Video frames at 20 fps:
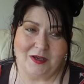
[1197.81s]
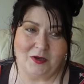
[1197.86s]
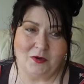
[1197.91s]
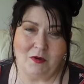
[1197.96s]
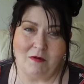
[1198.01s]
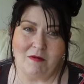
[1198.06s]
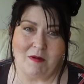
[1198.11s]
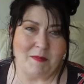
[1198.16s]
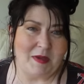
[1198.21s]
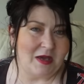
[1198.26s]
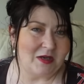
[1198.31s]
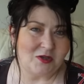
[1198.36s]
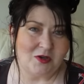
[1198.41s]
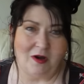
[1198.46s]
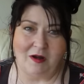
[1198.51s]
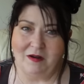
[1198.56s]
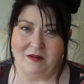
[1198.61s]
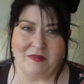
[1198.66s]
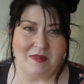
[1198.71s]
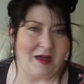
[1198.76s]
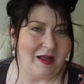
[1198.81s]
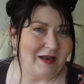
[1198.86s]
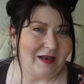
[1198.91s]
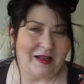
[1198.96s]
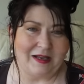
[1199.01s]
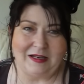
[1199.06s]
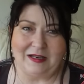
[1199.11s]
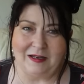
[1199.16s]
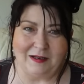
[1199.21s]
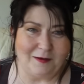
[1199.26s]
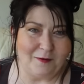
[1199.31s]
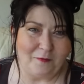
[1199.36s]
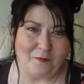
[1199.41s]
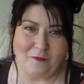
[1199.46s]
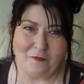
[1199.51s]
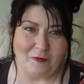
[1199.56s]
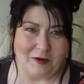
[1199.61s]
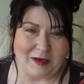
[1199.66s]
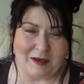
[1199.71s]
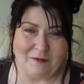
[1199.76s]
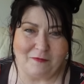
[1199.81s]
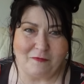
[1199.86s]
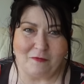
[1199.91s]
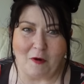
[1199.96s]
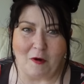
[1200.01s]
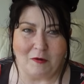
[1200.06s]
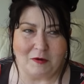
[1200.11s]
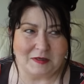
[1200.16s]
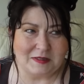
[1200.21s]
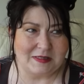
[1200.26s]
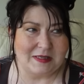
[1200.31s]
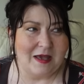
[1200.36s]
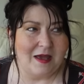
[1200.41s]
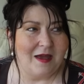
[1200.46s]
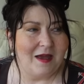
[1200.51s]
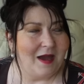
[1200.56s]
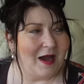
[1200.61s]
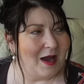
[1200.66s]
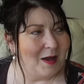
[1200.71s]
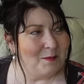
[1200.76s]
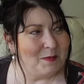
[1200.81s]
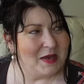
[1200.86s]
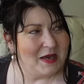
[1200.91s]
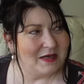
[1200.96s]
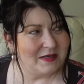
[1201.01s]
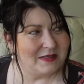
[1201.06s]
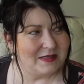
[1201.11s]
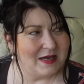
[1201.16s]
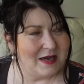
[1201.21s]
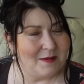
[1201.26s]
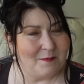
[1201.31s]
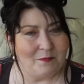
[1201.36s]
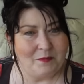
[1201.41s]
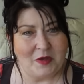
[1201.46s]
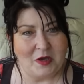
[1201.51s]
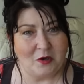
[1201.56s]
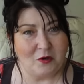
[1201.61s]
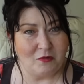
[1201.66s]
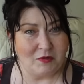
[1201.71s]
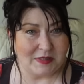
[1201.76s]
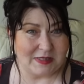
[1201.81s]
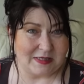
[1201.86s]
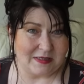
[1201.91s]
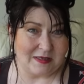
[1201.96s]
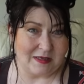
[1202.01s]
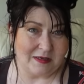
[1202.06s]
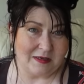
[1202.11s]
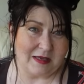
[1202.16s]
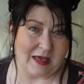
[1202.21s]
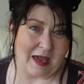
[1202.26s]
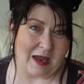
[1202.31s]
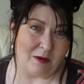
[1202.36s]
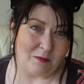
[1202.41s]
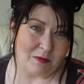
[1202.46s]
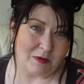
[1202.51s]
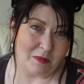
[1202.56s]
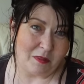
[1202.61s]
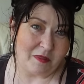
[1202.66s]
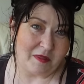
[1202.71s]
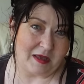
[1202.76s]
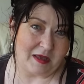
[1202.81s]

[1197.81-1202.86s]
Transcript: You know, I made all of their like little frilly frocks. I made um, a christening gown and